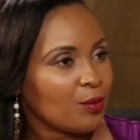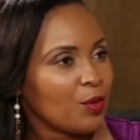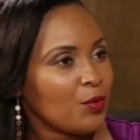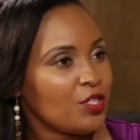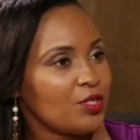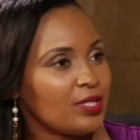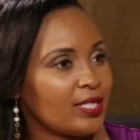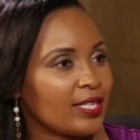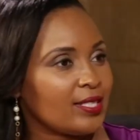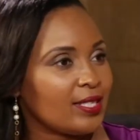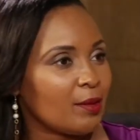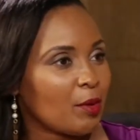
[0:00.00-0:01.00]
what would you
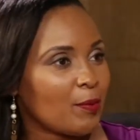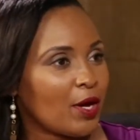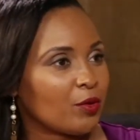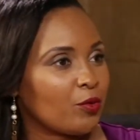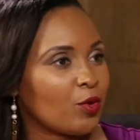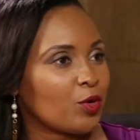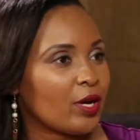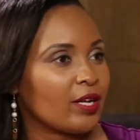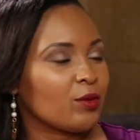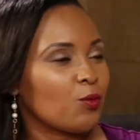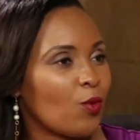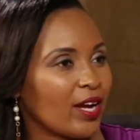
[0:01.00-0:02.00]
say to them about
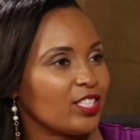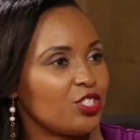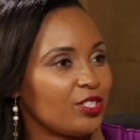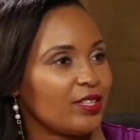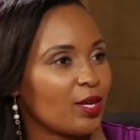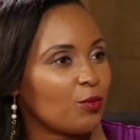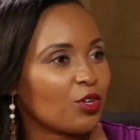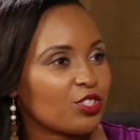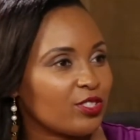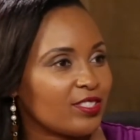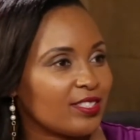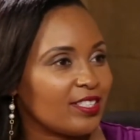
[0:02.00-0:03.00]
Rohan? Why should they
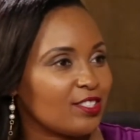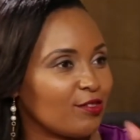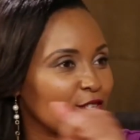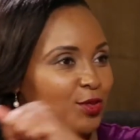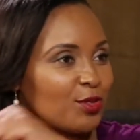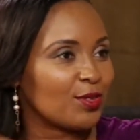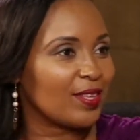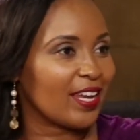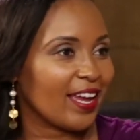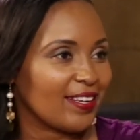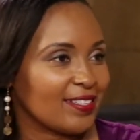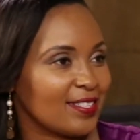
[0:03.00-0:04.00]
watch this interview to
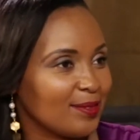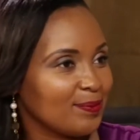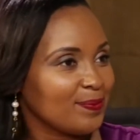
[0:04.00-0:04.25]
the end?